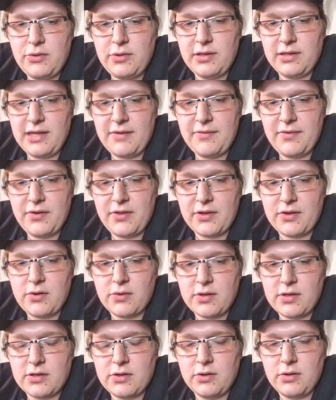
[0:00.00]
Unilever, the
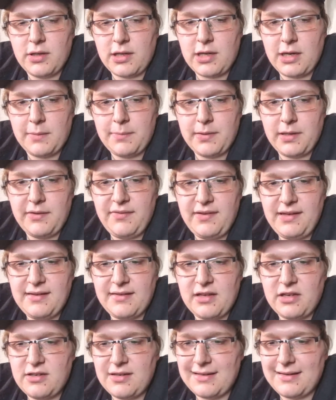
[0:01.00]
Coca-Cola Company, Visa,